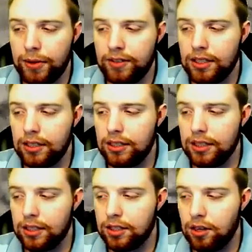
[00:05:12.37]
and he's
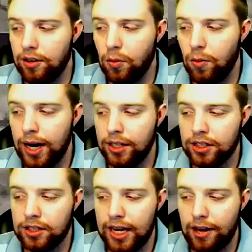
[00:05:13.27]
gonna scurry away,
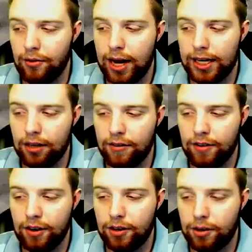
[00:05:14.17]
just stand right here in
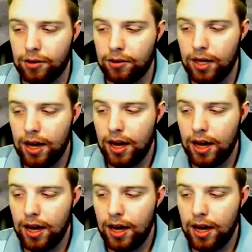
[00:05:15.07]
front of the hole,